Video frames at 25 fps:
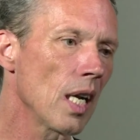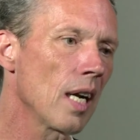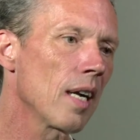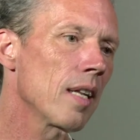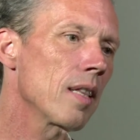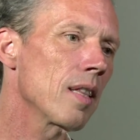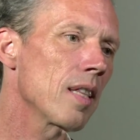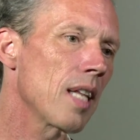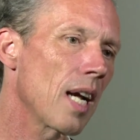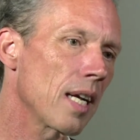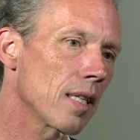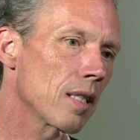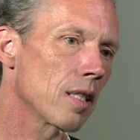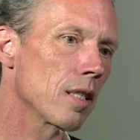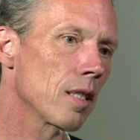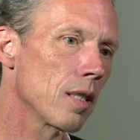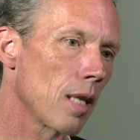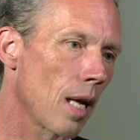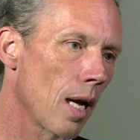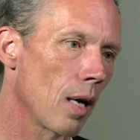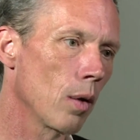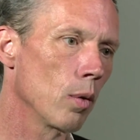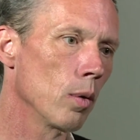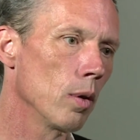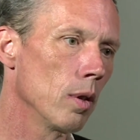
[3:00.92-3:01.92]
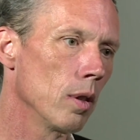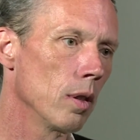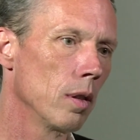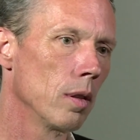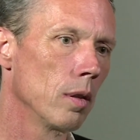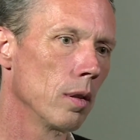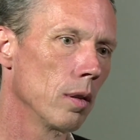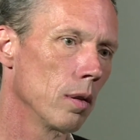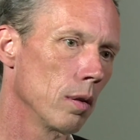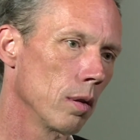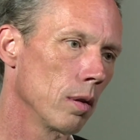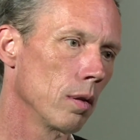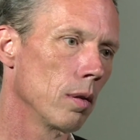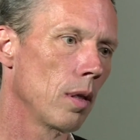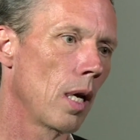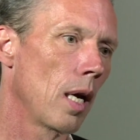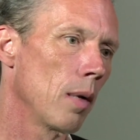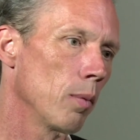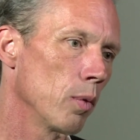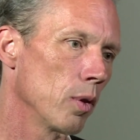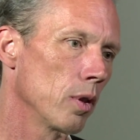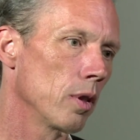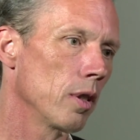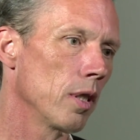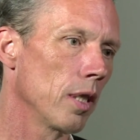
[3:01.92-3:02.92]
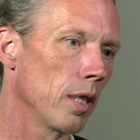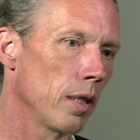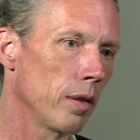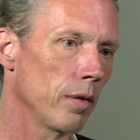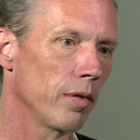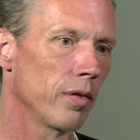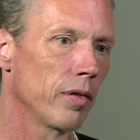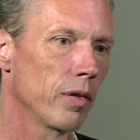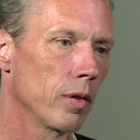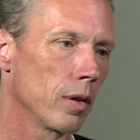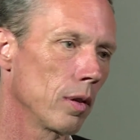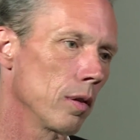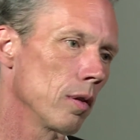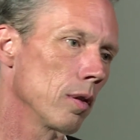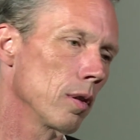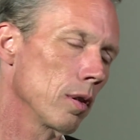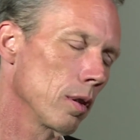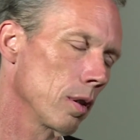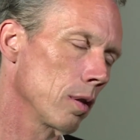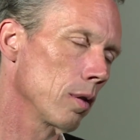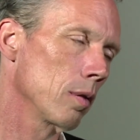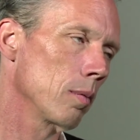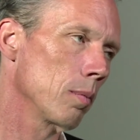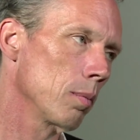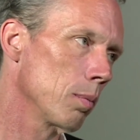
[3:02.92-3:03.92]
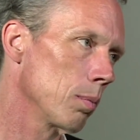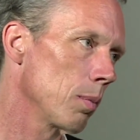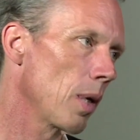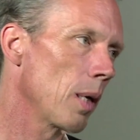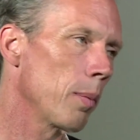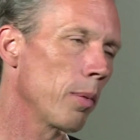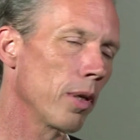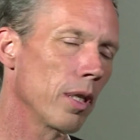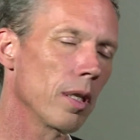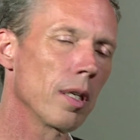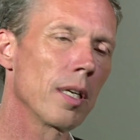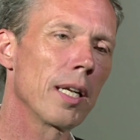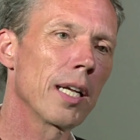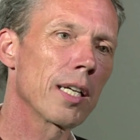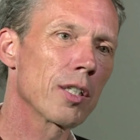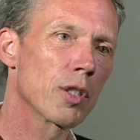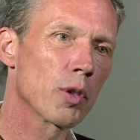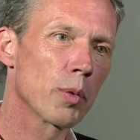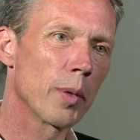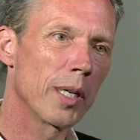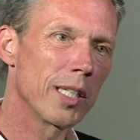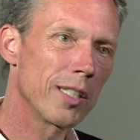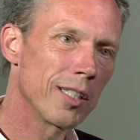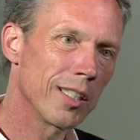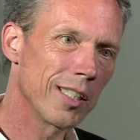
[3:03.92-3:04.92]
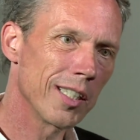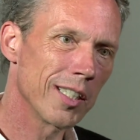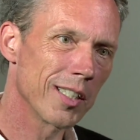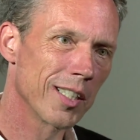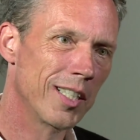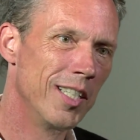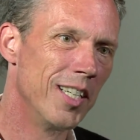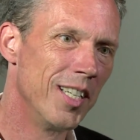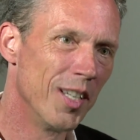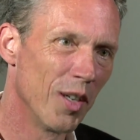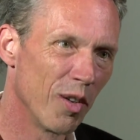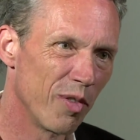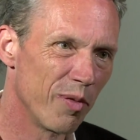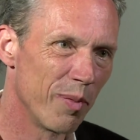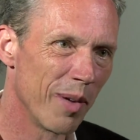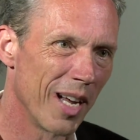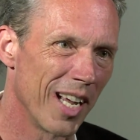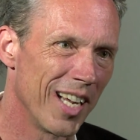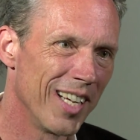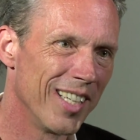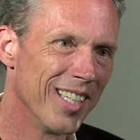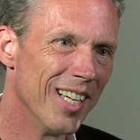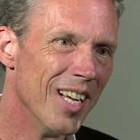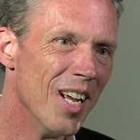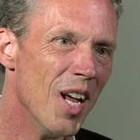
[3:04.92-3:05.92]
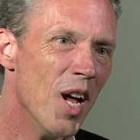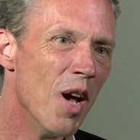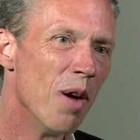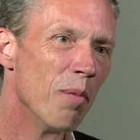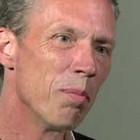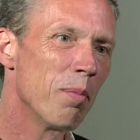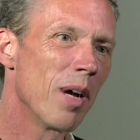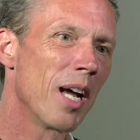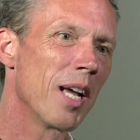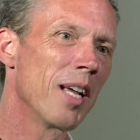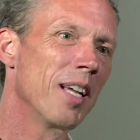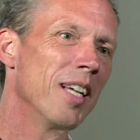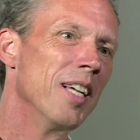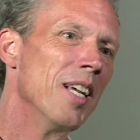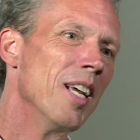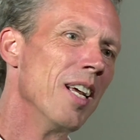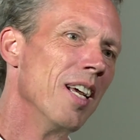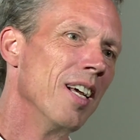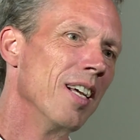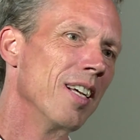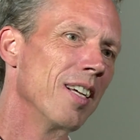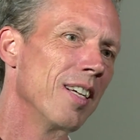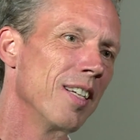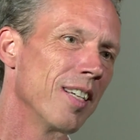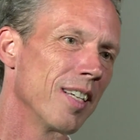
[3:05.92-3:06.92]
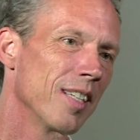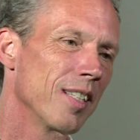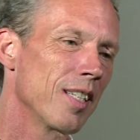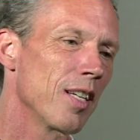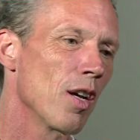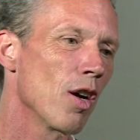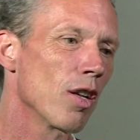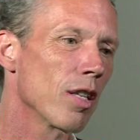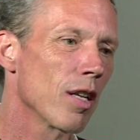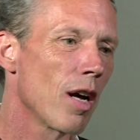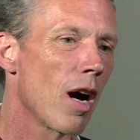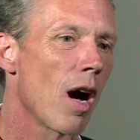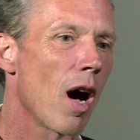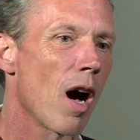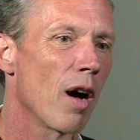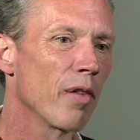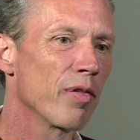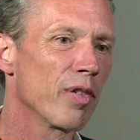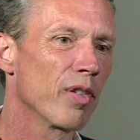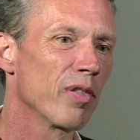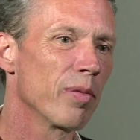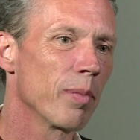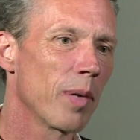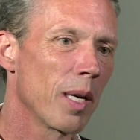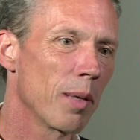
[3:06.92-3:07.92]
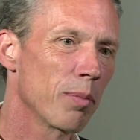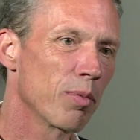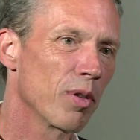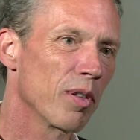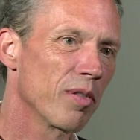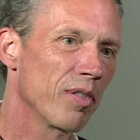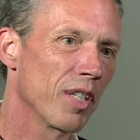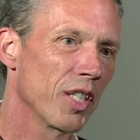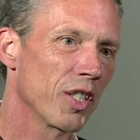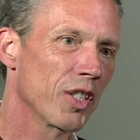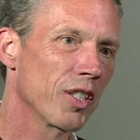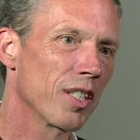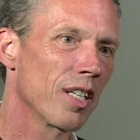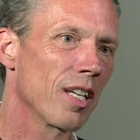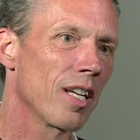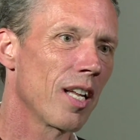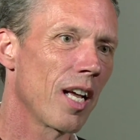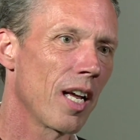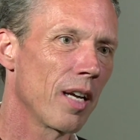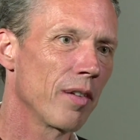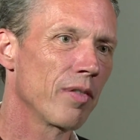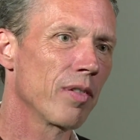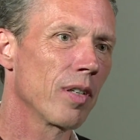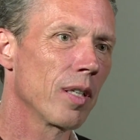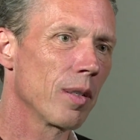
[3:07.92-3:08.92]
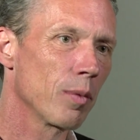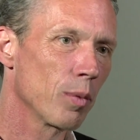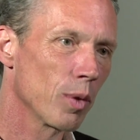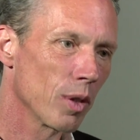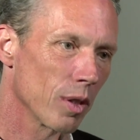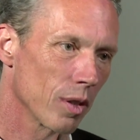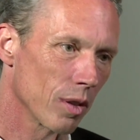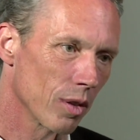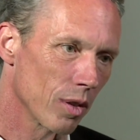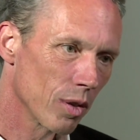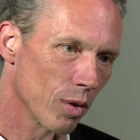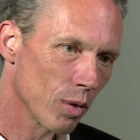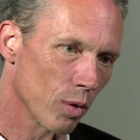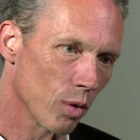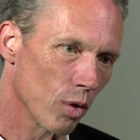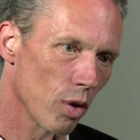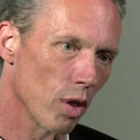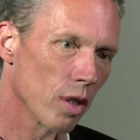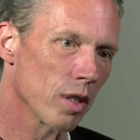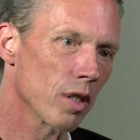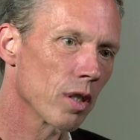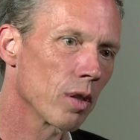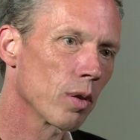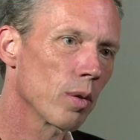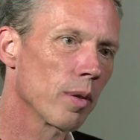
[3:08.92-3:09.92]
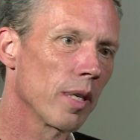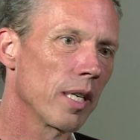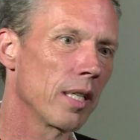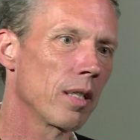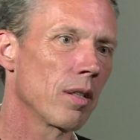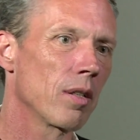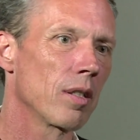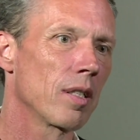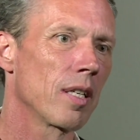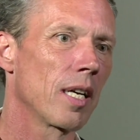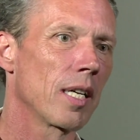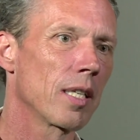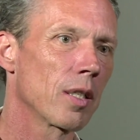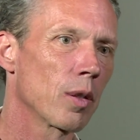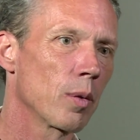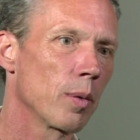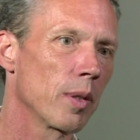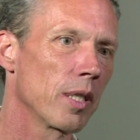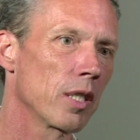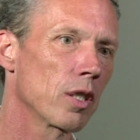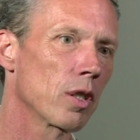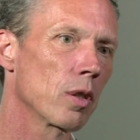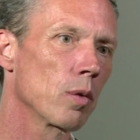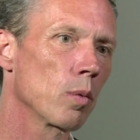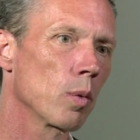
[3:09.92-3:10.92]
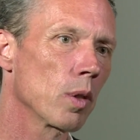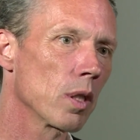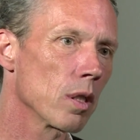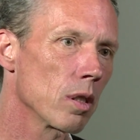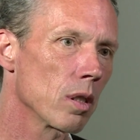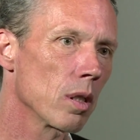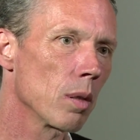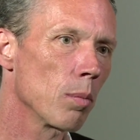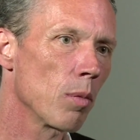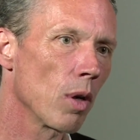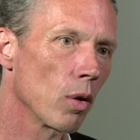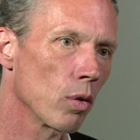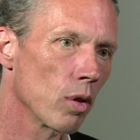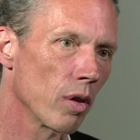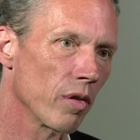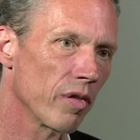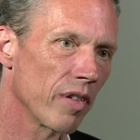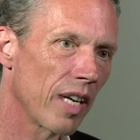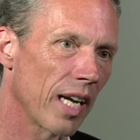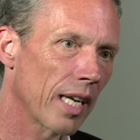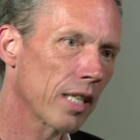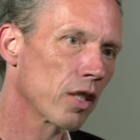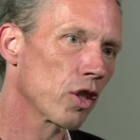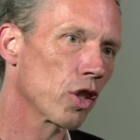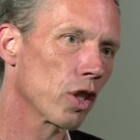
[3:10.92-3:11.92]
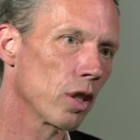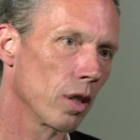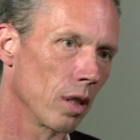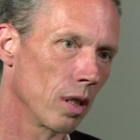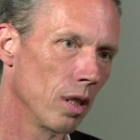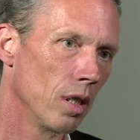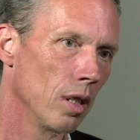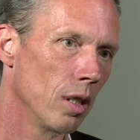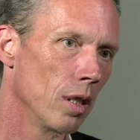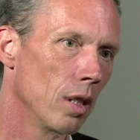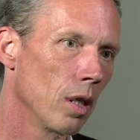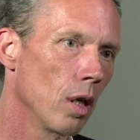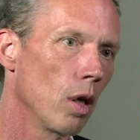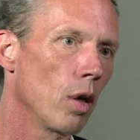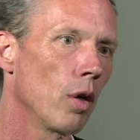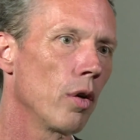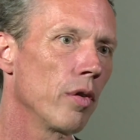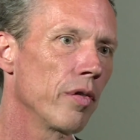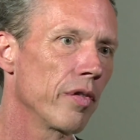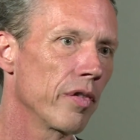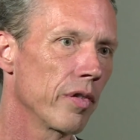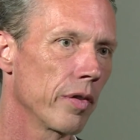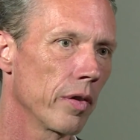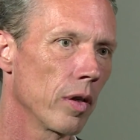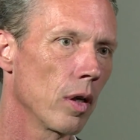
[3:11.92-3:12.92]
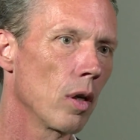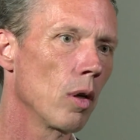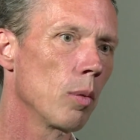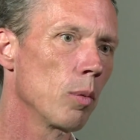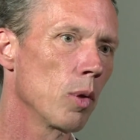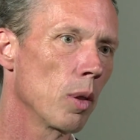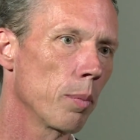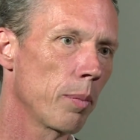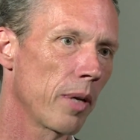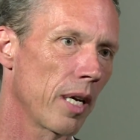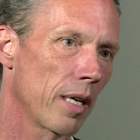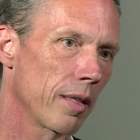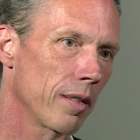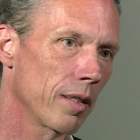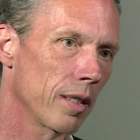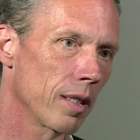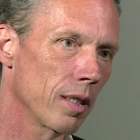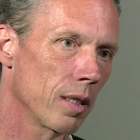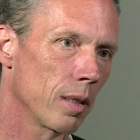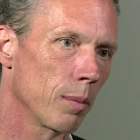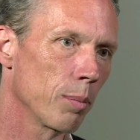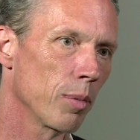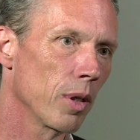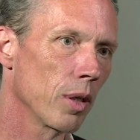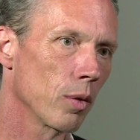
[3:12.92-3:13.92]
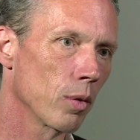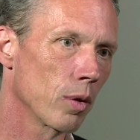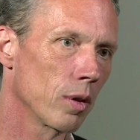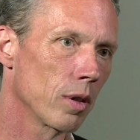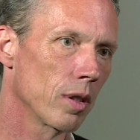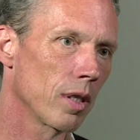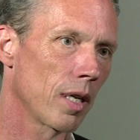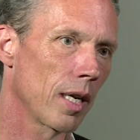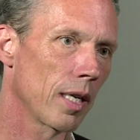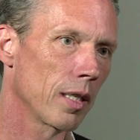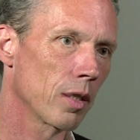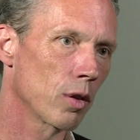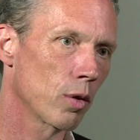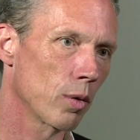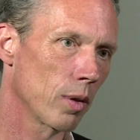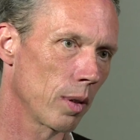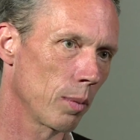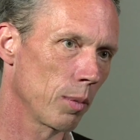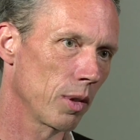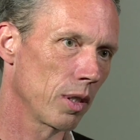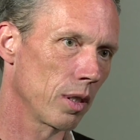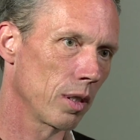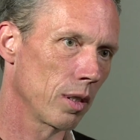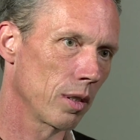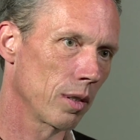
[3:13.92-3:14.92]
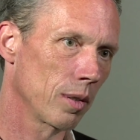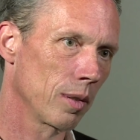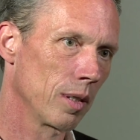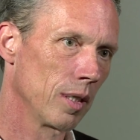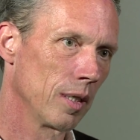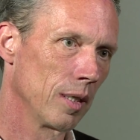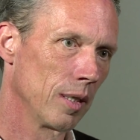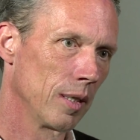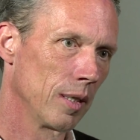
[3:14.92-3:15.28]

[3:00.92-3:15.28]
And that's now, I would say, maybe the next 20 years of the other half of my professional life, I want to concentrate on that question, what is the mode of action of homeopathically potentized remedies.